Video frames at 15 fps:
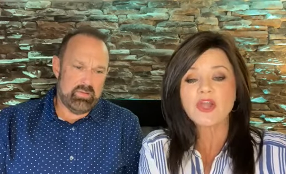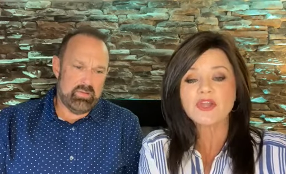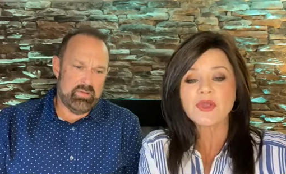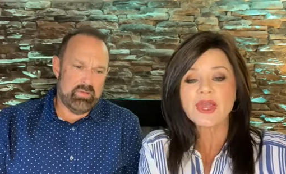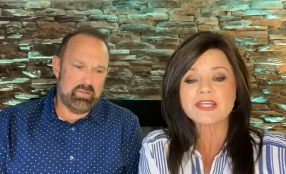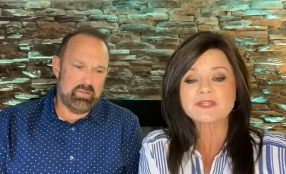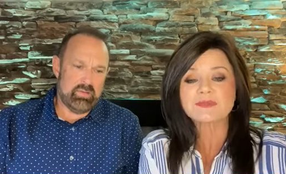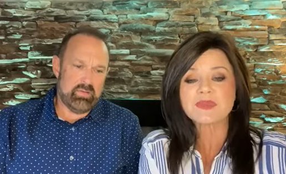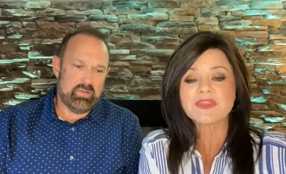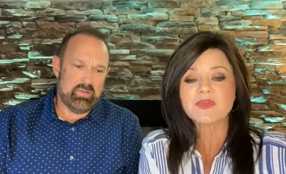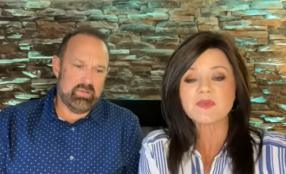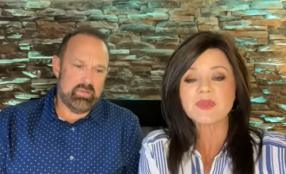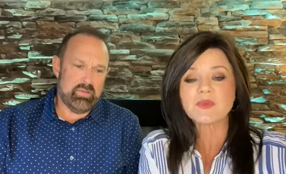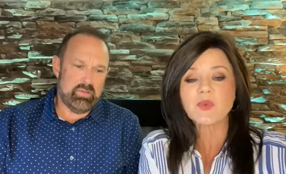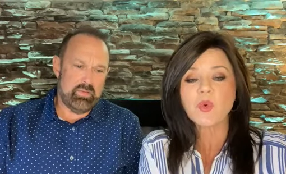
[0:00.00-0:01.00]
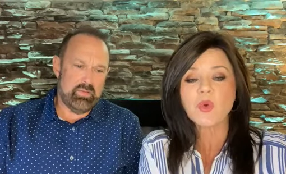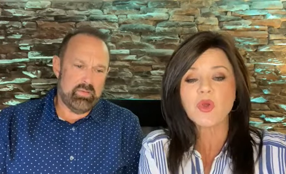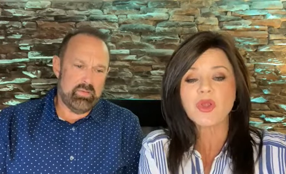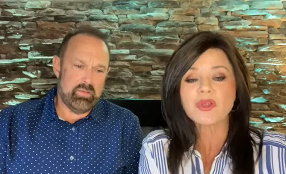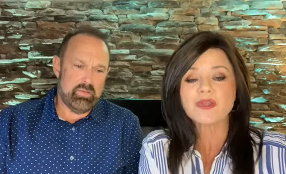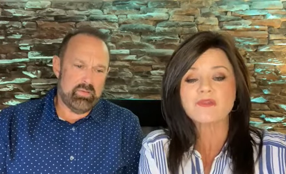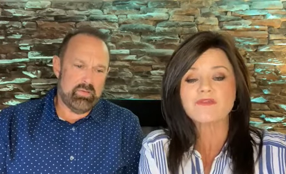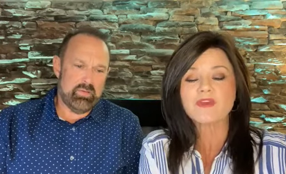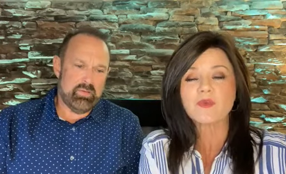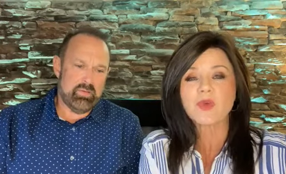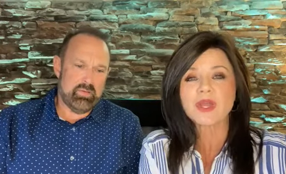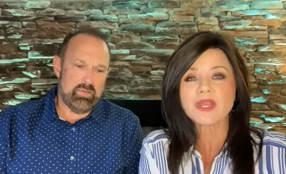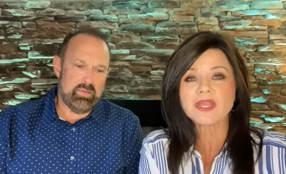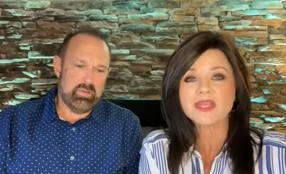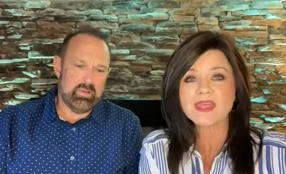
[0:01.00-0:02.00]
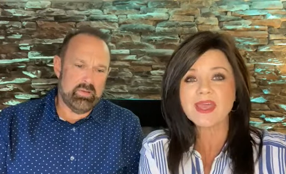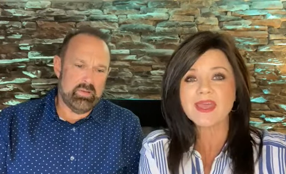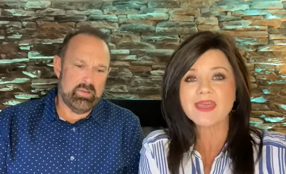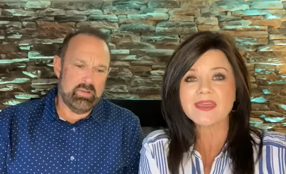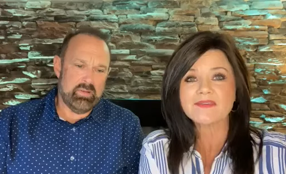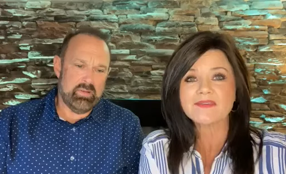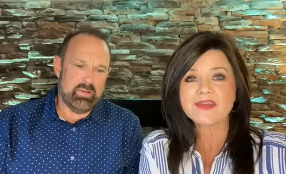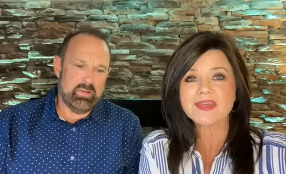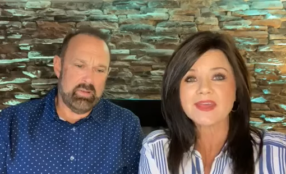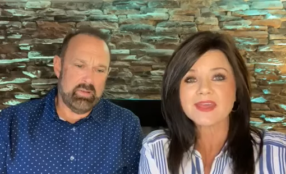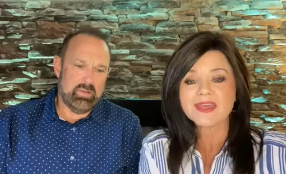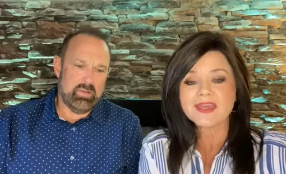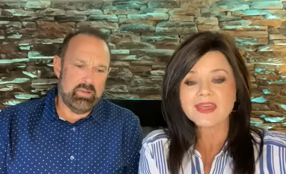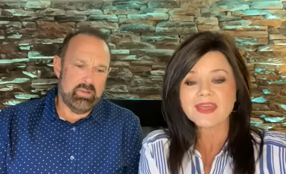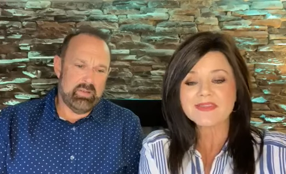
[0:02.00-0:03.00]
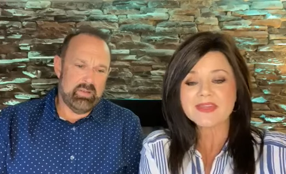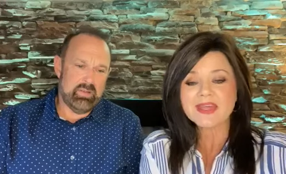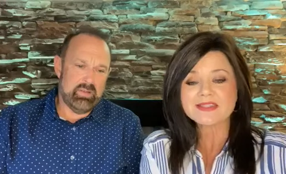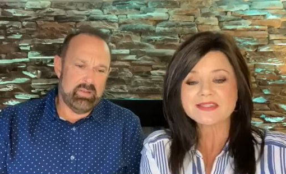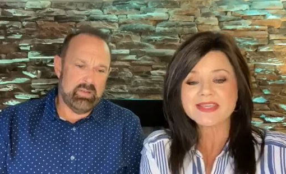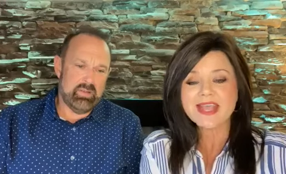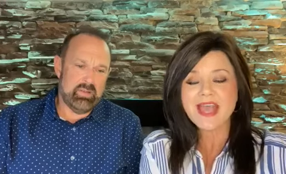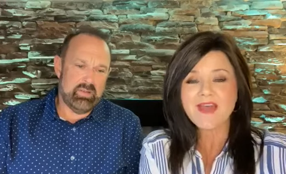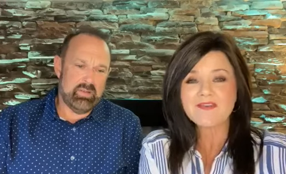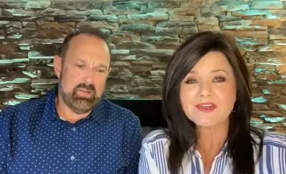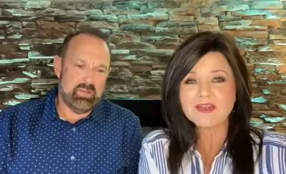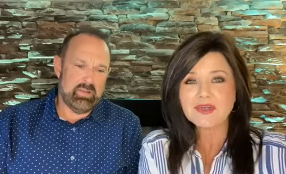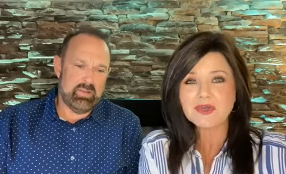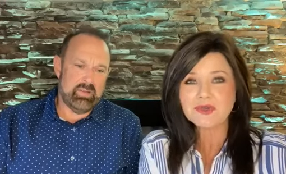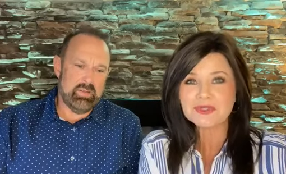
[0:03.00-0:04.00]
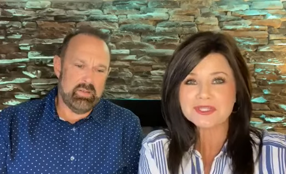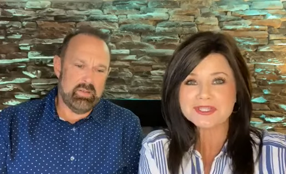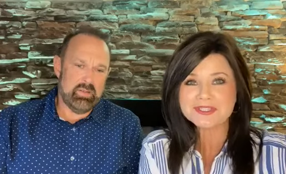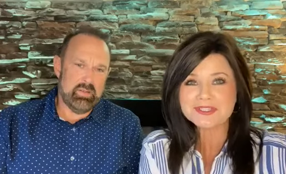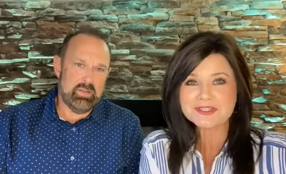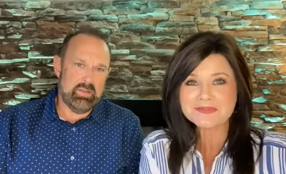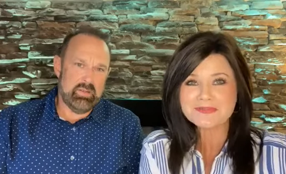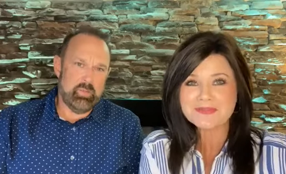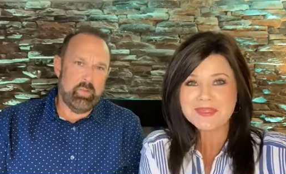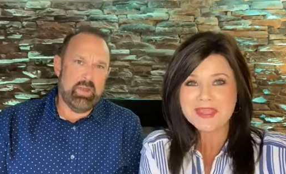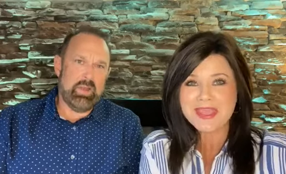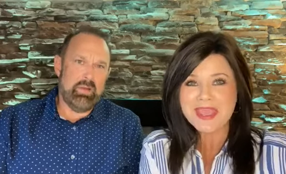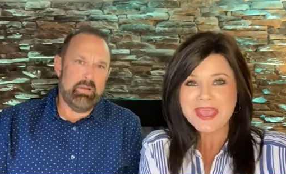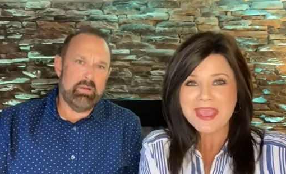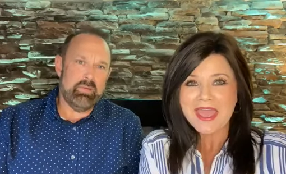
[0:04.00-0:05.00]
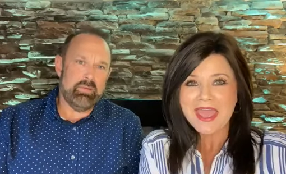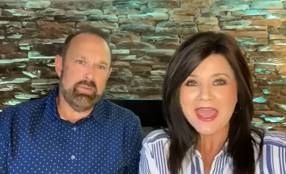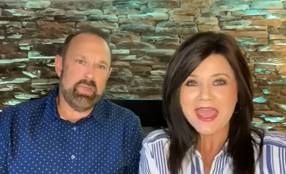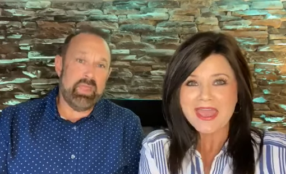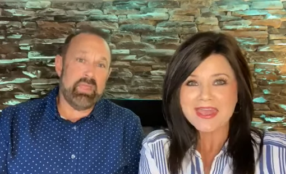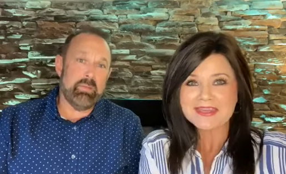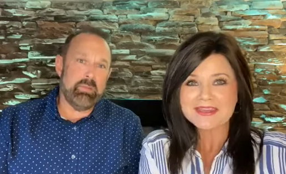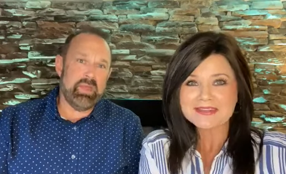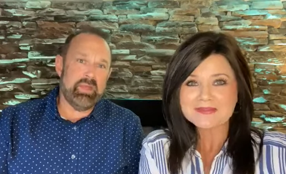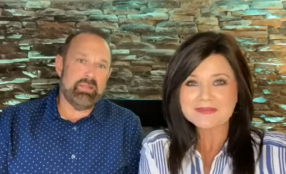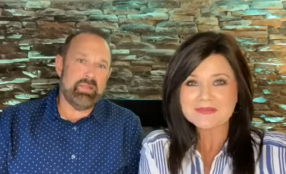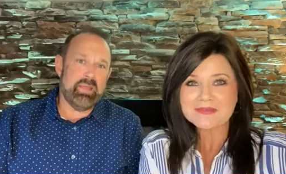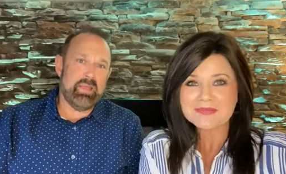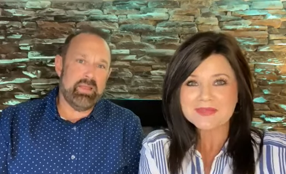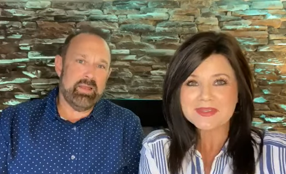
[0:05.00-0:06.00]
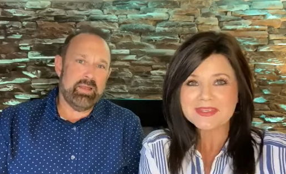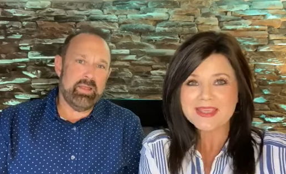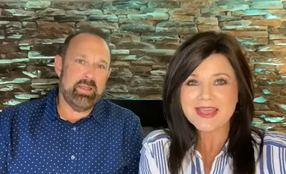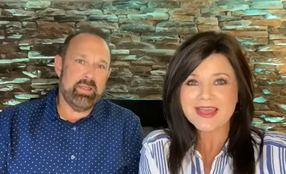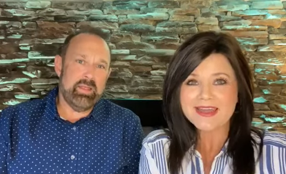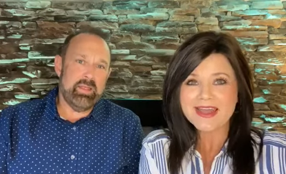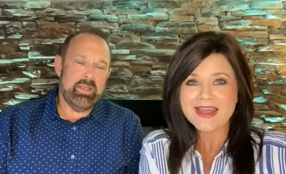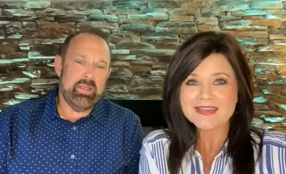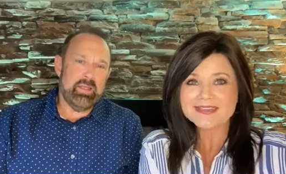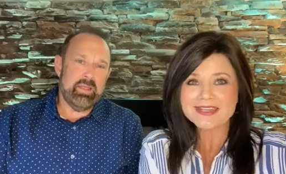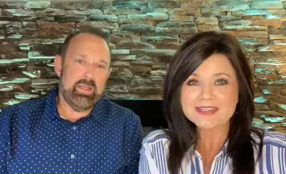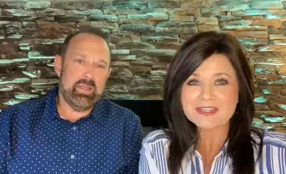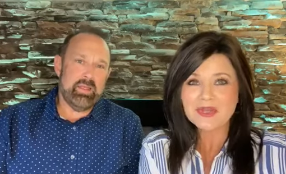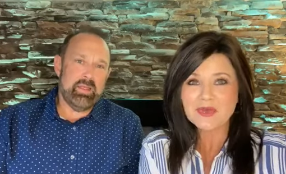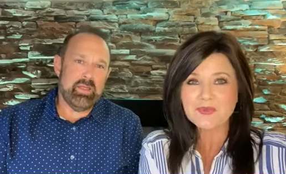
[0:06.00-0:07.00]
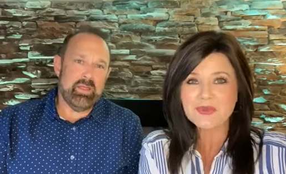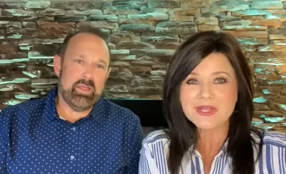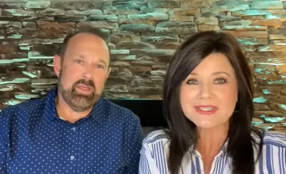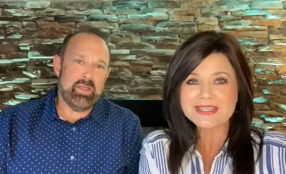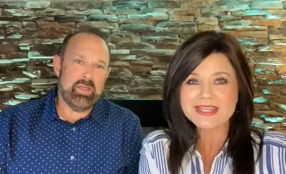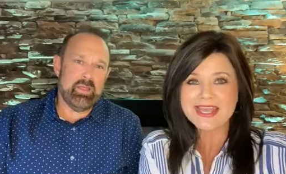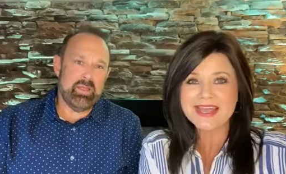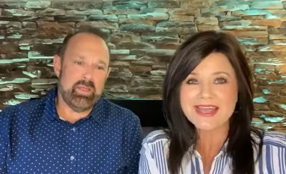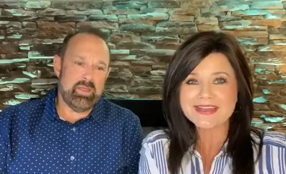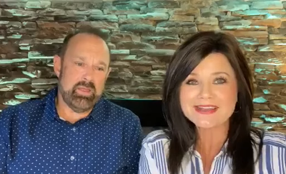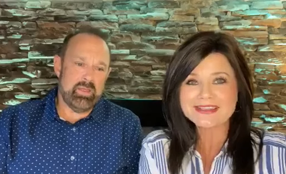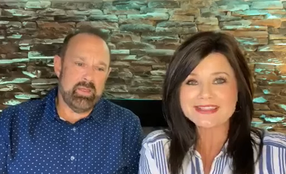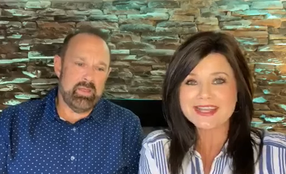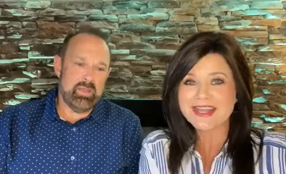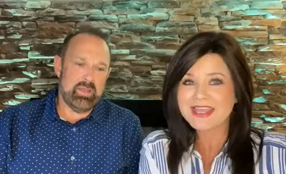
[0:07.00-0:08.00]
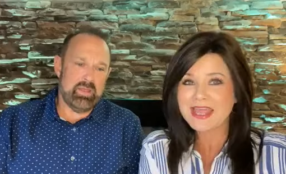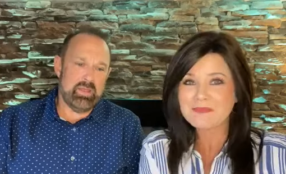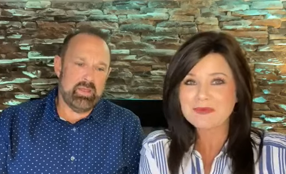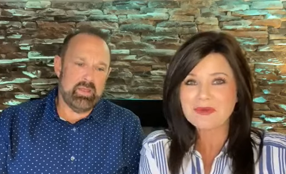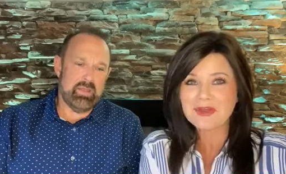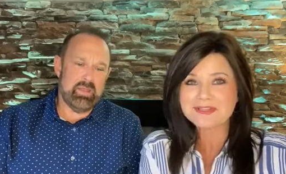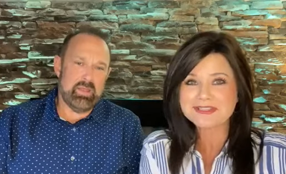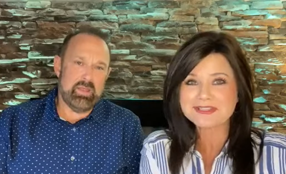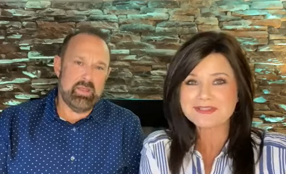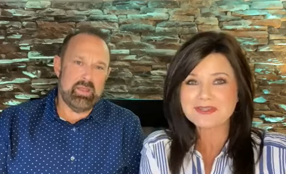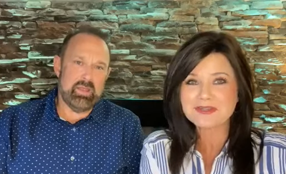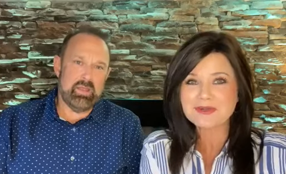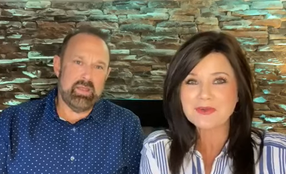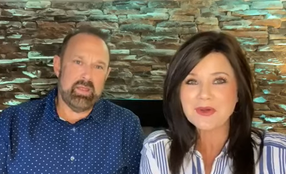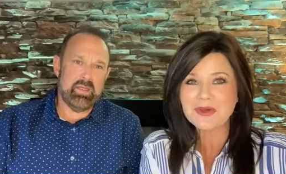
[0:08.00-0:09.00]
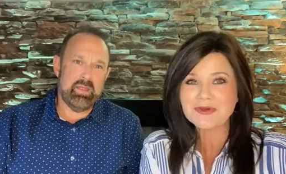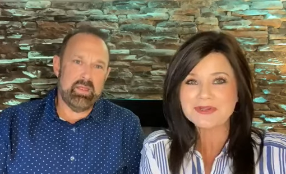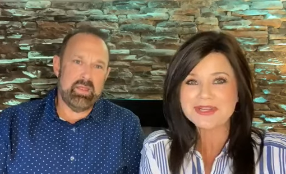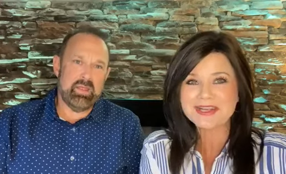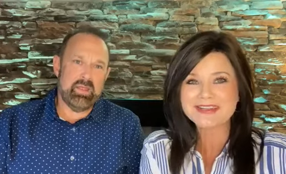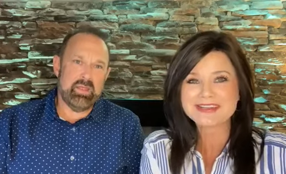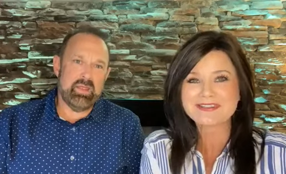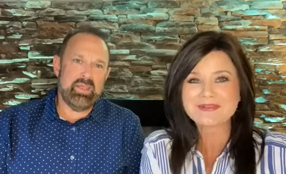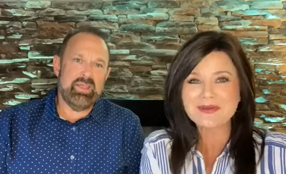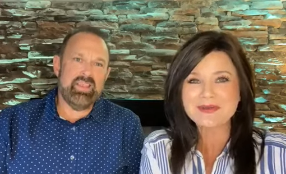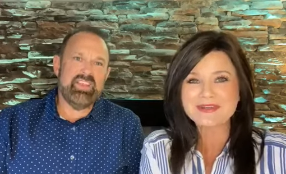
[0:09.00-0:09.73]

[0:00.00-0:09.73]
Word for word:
Speaker 1: Honor has been the reward for what he gave. And that's Calvin Coolidge.
Speaker 2: Wow. Think and, about that.
Speaker 1: Yeah, and I, I told Rick today, I, I, said, I came across this good quote, and I